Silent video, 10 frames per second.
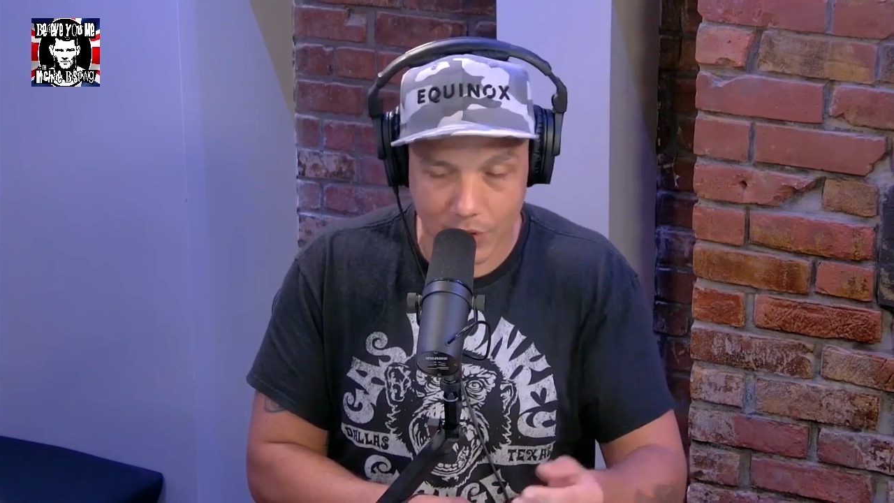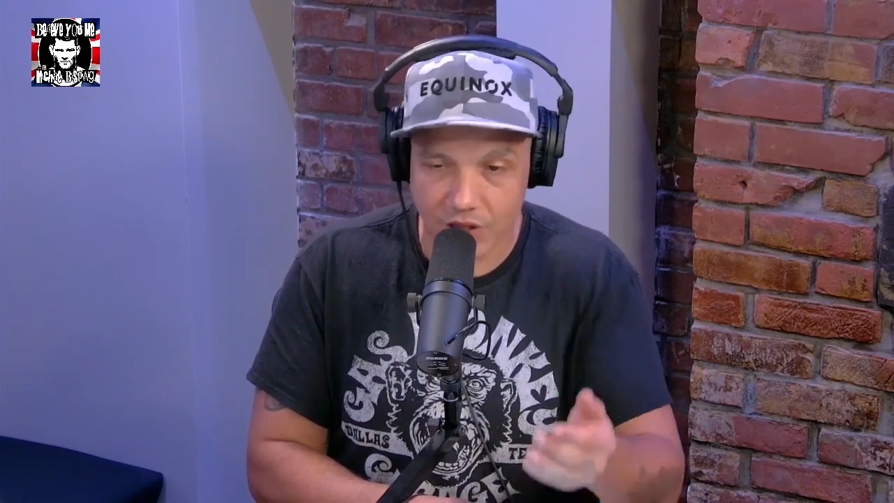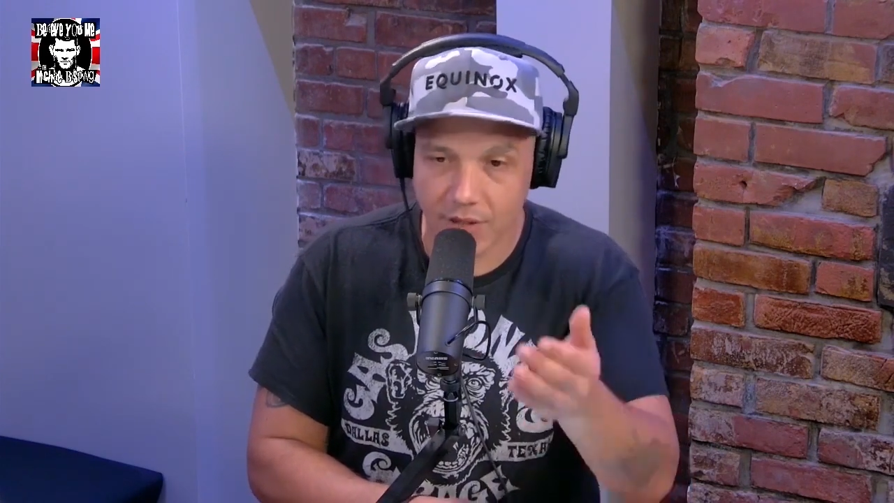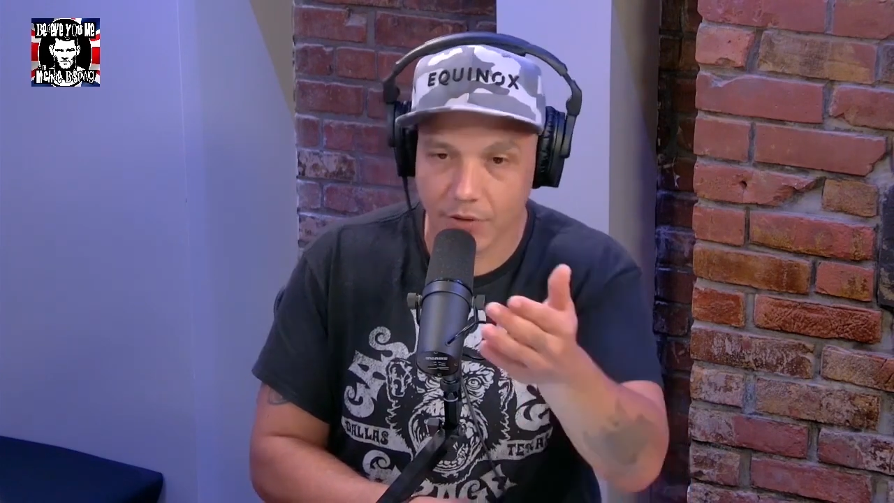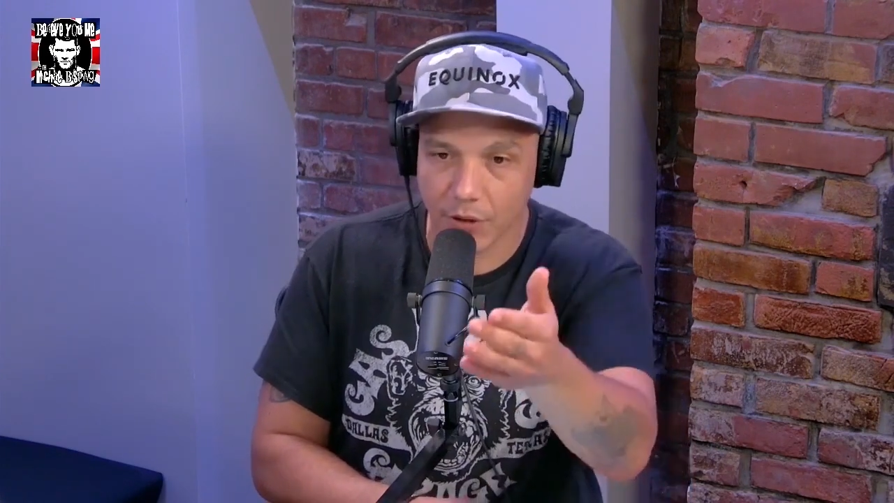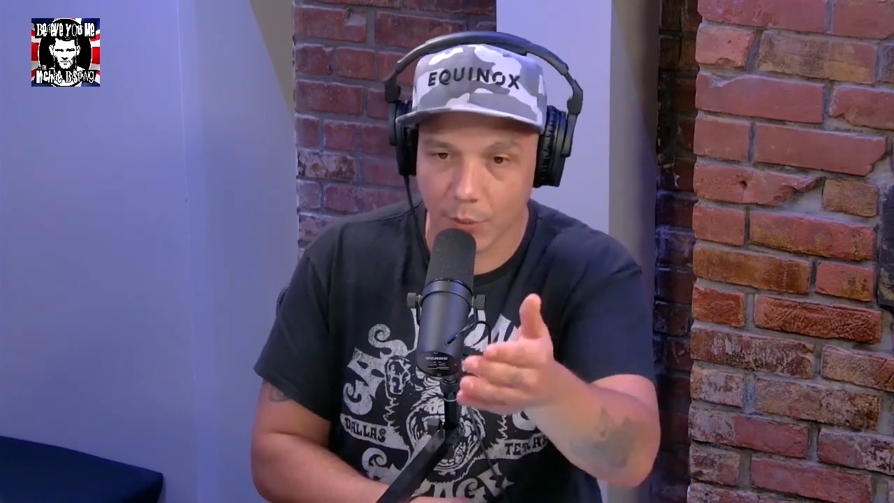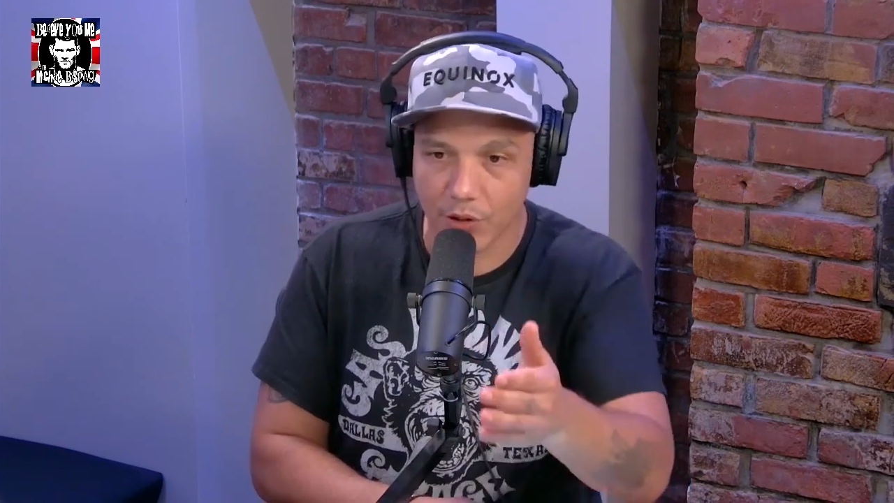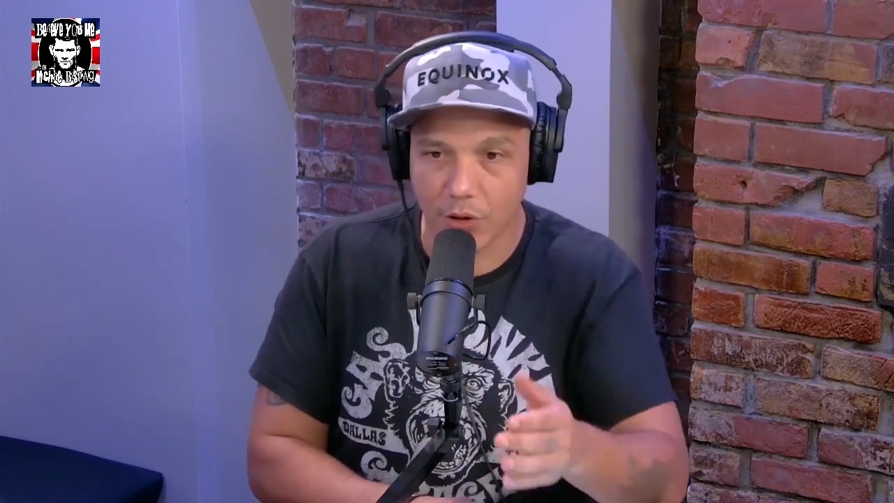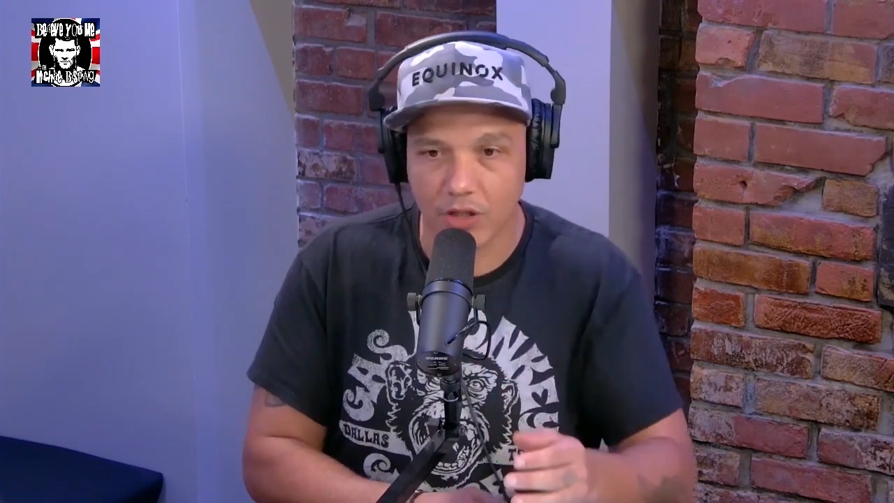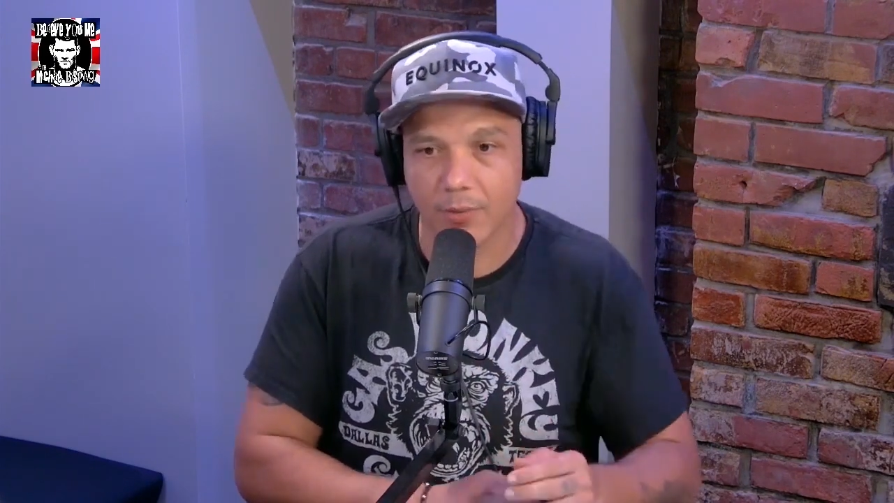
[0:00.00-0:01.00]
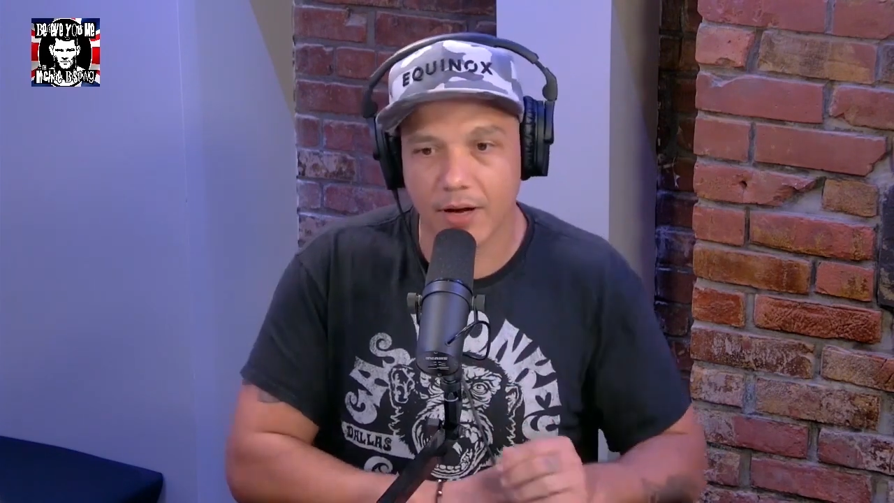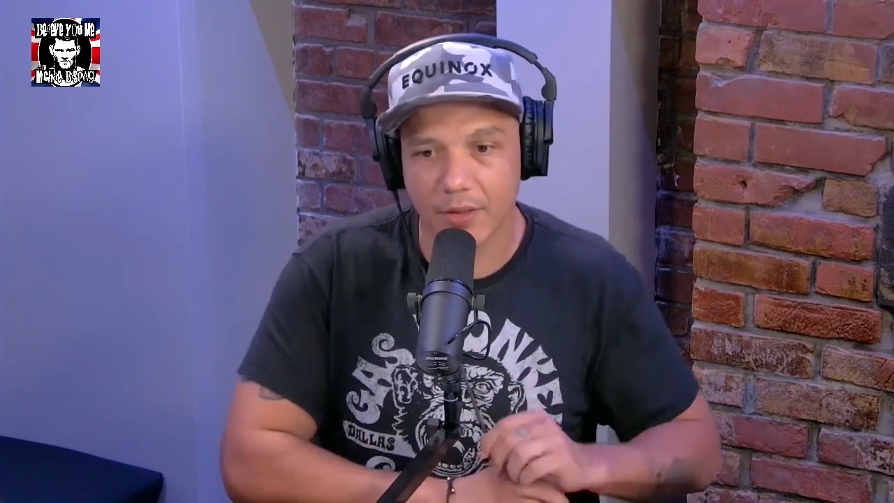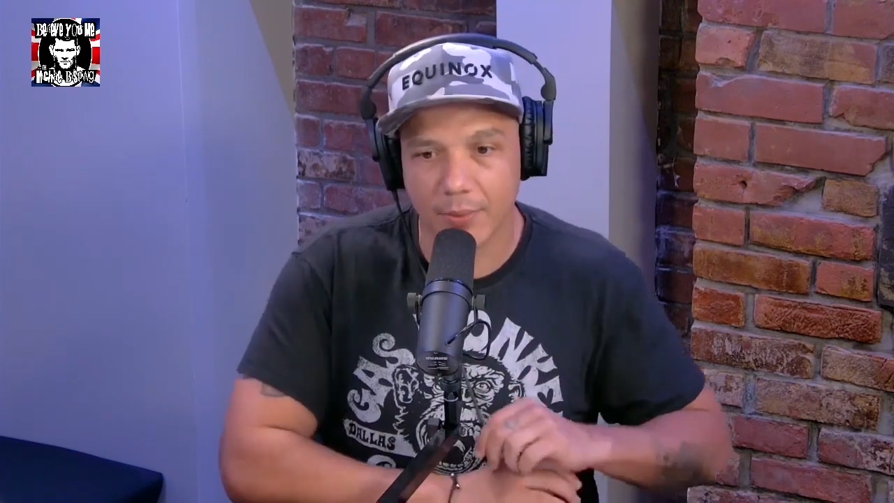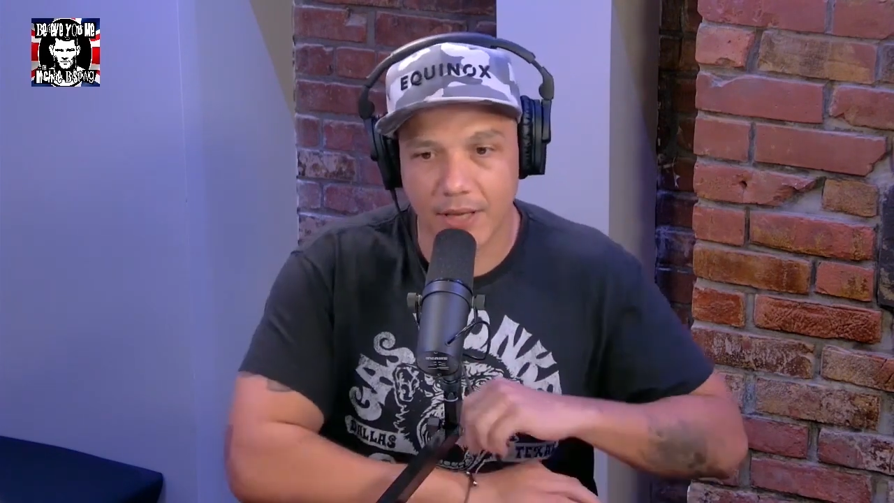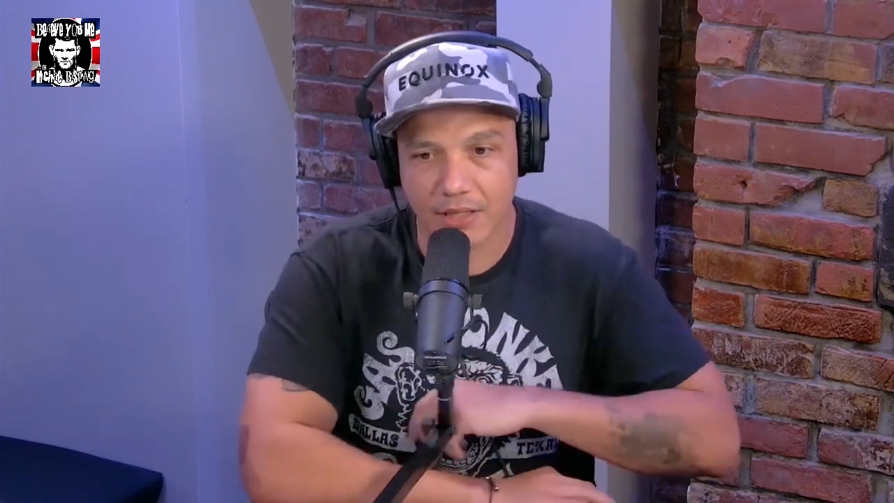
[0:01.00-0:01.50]
which is something that we talked about
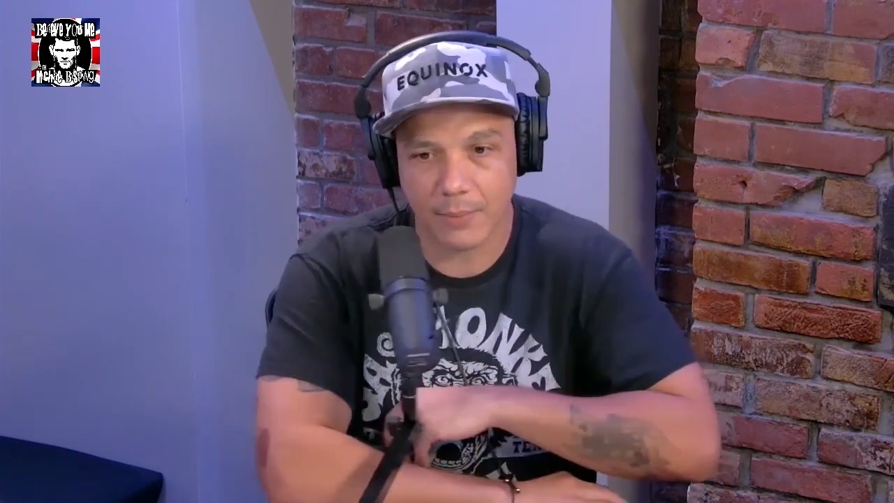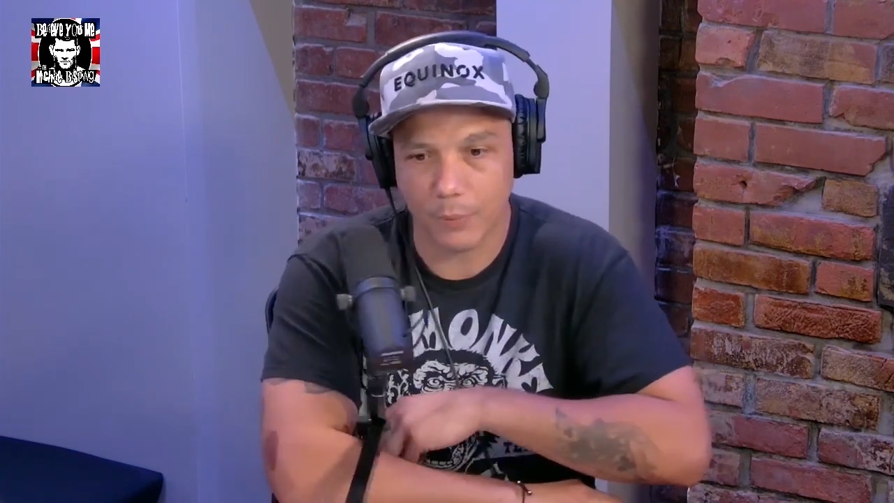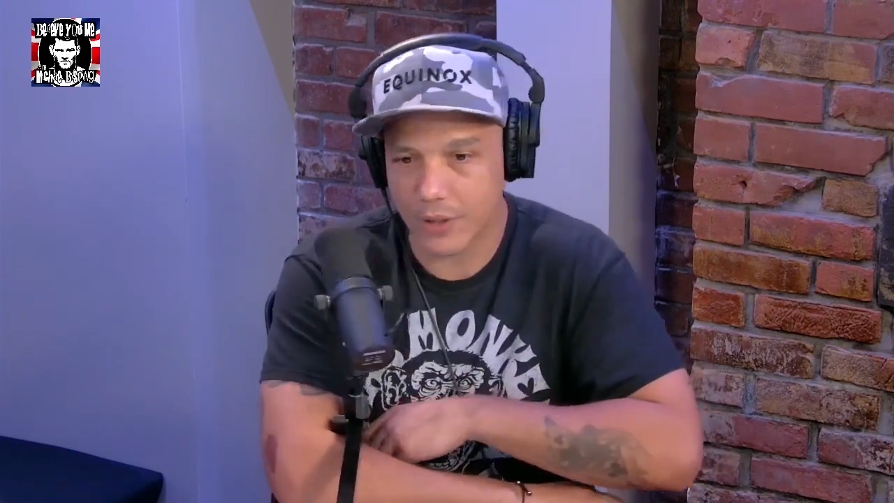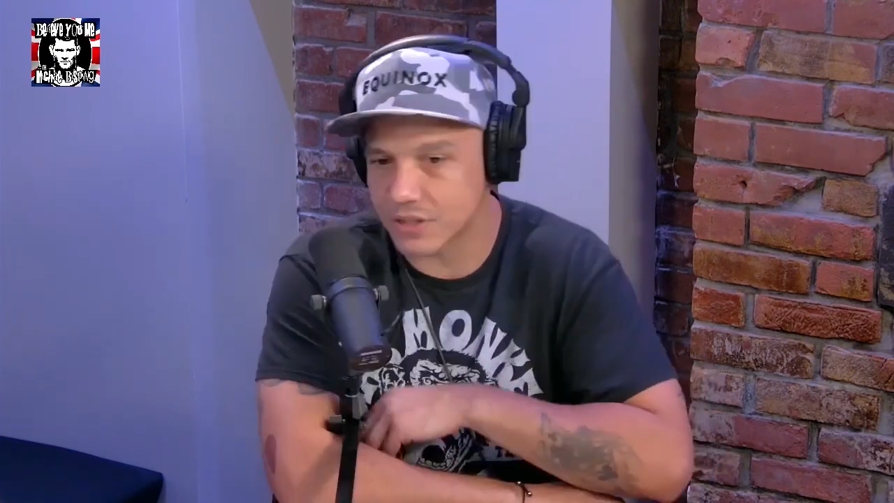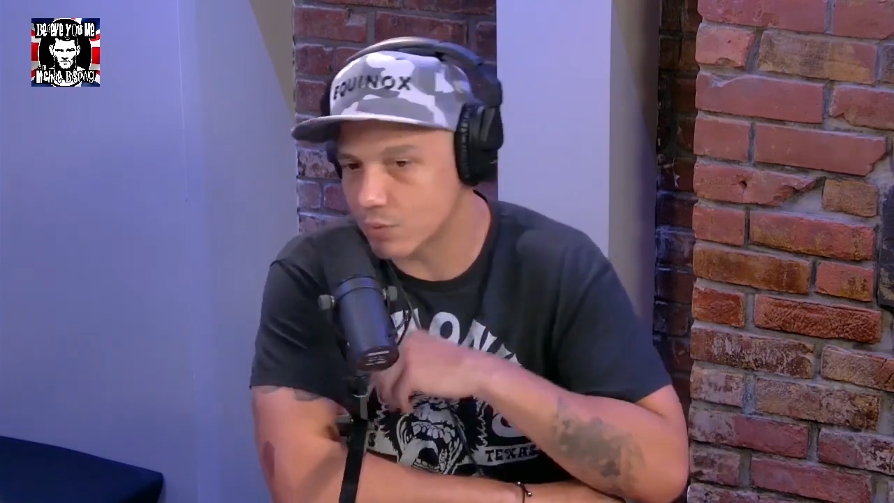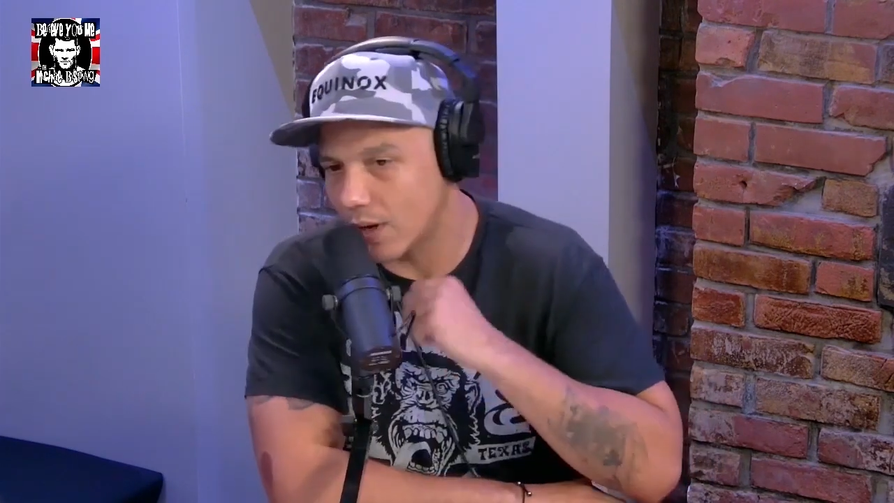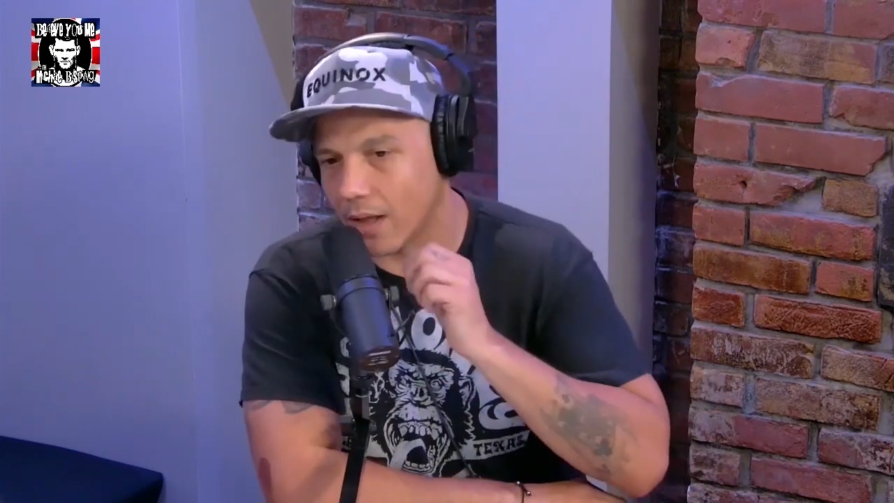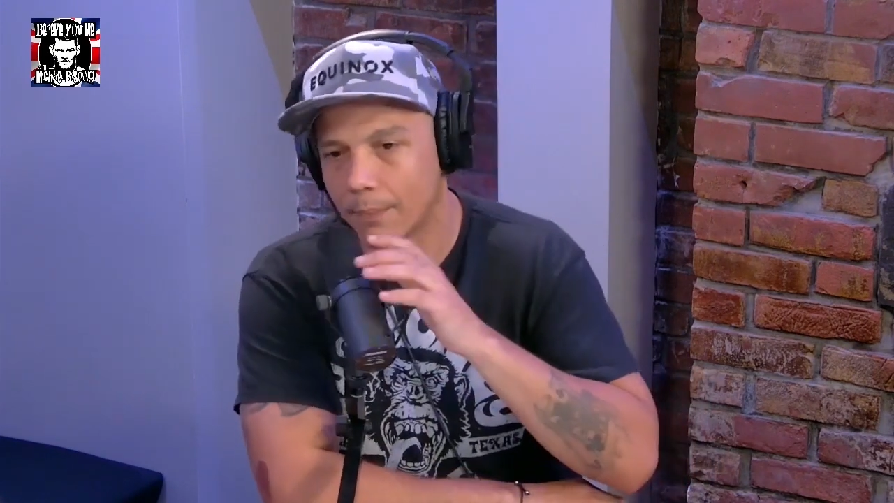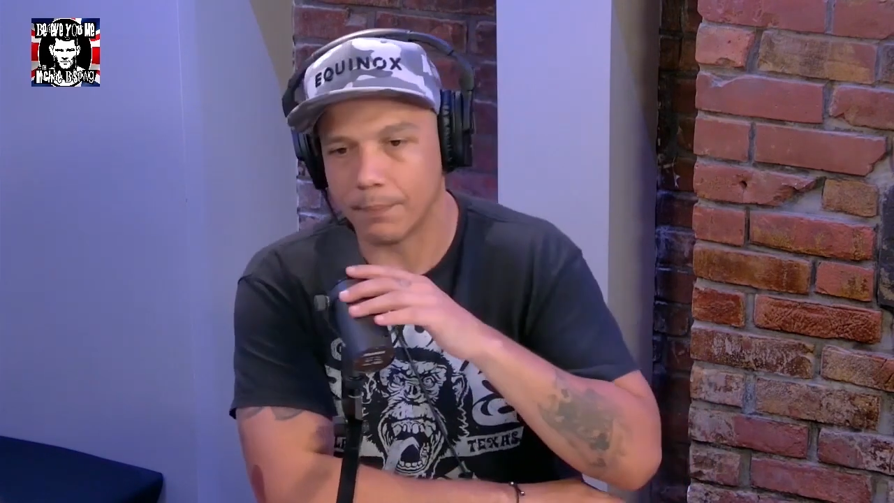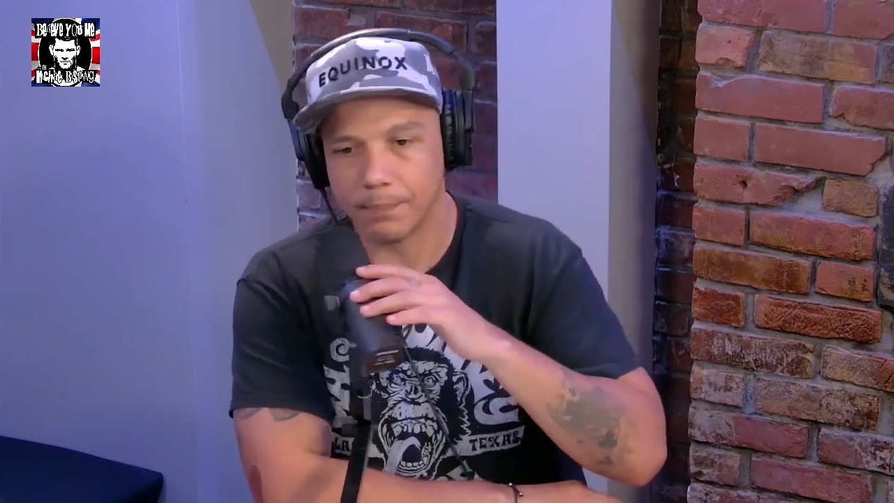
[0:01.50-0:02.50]
in the past couple of weeks as well.